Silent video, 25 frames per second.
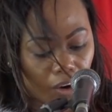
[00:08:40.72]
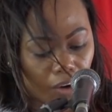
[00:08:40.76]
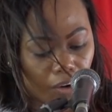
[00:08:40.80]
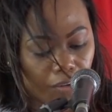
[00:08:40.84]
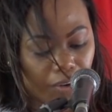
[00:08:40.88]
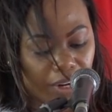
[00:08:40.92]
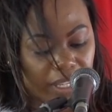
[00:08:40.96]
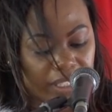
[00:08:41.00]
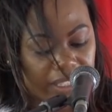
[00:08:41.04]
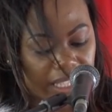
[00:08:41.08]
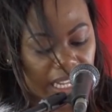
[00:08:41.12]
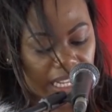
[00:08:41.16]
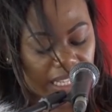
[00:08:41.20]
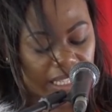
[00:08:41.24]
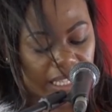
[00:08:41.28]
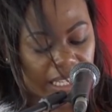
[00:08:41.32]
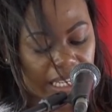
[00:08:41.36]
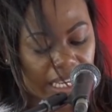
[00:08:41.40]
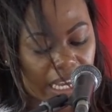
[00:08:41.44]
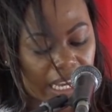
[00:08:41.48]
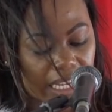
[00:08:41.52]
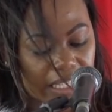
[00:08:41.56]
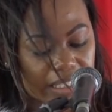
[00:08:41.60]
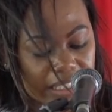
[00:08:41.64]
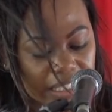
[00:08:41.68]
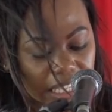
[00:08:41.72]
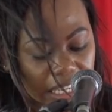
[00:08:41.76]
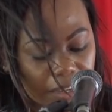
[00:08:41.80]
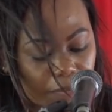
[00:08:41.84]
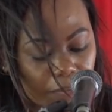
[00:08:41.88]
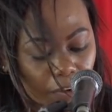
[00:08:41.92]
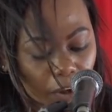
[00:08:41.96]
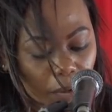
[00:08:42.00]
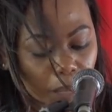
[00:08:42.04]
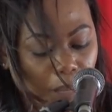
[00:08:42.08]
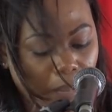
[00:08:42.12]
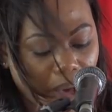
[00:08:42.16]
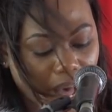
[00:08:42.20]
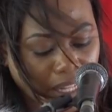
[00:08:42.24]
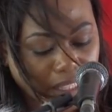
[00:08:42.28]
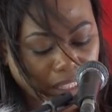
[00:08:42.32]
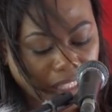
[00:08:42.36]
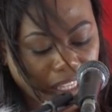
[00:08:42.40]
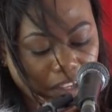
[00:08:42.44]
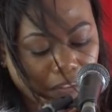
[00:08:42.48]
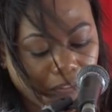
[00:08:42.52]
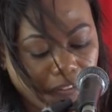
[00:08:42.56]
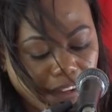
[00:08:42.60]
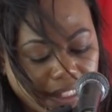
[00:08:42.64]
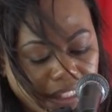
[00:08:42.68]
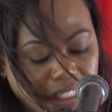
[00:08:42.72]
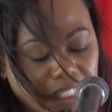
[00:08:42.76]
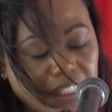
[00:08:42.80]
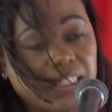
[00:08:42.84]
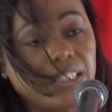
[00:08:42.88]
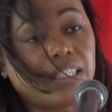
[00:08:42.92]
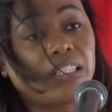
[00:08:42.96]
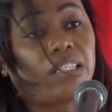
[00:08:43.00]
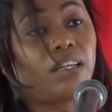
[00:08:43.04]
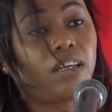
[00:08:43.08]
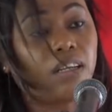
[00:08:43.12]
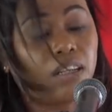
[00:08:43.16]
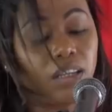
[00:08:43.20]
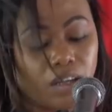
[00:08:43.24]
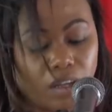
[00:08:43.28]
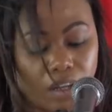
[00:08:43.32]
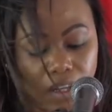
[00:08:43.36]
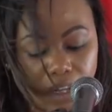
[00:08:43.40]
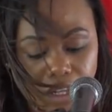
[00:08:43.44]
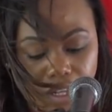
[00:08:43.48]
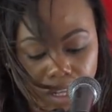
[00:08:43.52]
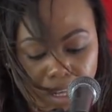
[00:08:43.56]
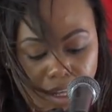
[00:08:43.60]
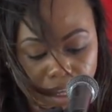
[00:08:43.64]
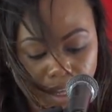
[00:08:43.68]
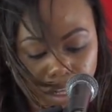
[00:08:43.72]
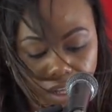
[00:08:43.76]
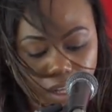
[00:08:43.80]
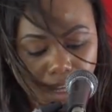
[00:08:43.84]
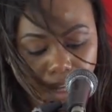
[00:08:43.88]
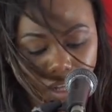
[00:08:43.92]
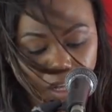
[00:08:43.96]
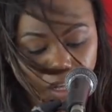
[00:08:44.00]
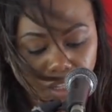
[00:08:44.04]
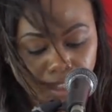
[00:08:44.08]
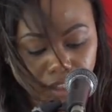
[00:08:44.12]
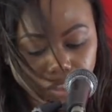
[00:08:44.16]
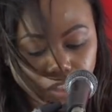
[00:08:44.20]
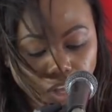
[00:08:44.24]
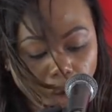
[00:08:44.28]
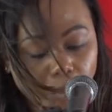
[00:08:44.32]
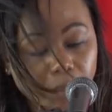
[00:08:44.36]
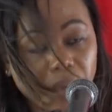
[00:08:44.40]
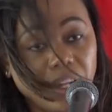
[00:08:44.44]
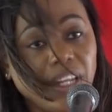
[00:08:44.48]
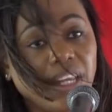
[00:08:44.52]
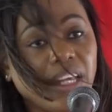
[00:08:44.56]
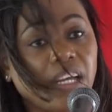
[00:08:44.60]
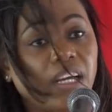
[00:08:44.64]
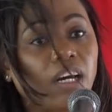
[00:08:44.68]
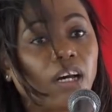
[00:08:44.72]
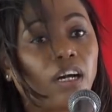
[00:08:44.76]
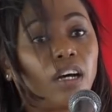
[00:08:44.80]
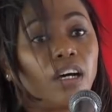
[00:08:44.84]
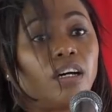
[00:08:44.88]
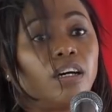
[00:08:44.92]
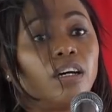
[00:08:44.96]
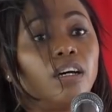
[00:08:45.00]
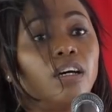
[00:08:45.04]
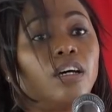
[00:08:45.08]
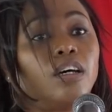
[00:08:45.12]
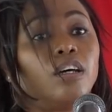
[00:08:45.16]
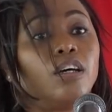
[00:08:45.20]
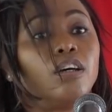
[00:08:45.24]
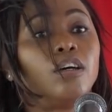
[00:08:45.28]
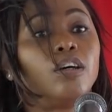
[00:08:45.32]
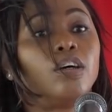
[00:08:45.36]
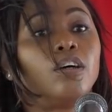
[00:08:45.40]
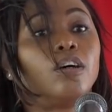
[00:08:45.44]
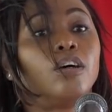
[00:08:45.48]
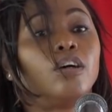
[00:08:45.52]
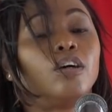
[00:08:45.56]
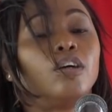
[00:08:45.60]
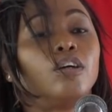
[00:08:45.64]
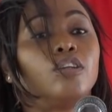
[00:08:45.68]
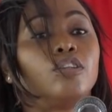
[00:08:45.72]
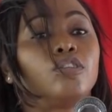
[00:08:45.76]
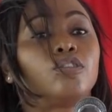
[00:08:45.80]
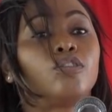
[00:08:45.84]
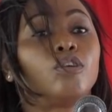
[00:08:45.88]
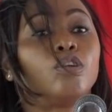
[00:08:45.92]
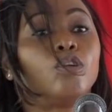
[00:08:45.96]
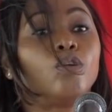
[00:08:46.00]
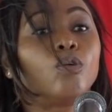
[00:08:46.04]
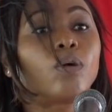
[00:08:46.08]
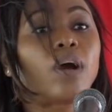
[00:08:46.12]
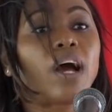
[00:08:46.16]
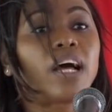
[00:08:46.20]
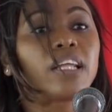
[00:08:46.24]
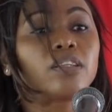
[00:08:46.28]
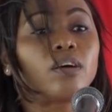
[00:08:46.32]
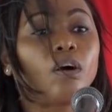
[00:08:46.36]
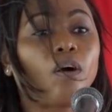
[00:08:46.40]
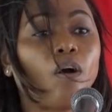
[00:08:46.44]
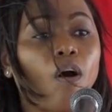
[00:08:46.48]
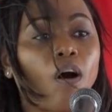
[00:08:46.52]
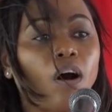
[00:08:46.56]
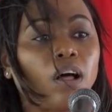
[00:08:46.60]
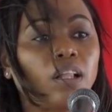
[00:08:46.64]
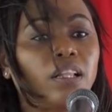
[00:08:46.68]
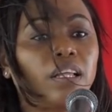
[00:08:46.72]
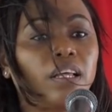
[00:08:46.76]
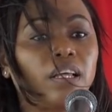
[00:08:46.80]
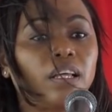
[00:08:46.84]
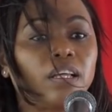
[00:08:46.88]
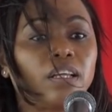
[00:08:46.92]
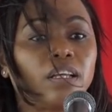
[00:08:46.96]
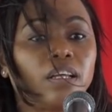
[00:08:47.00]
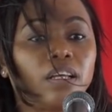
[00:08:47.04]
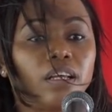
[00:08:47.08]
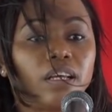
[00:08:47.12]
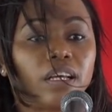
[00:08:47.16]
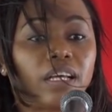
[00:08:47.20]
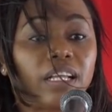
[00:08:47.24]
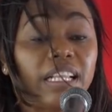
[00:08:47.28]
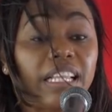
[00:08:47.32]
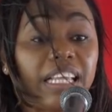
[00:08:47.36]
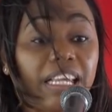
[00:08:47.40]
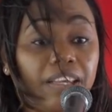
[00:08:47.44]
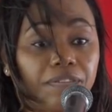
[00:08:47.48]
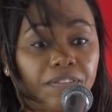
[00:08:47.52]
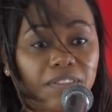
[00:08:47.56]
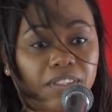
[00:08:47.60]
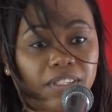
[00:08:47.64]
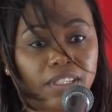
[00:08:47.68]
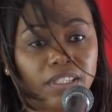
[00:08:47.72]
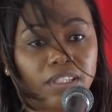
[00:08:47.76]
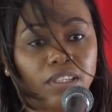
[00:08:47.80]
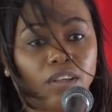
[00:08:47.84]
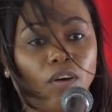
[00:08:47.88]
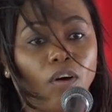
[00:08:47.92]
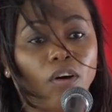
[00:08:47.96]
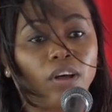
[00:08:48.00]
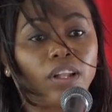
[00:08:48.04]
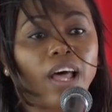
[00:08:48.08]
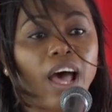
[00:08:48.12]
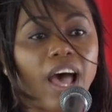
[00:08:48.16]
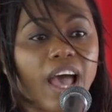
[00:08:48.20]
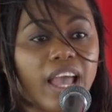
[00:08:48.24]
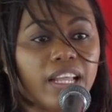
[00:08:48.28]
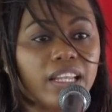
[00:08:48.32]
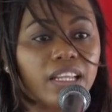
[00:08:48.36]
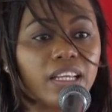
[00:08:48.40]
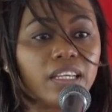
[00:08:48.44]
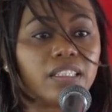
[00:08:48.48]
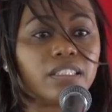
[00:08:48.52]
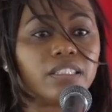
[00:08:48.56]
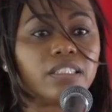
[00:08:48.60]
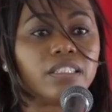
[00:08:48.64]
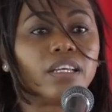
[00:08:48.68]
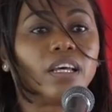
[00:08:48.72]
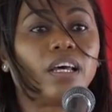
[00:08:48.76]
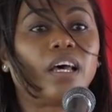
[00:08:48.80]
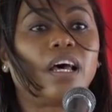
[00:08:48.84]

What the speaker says: Recently, a team from Martinique visited Dominica to look at all cliffs on island.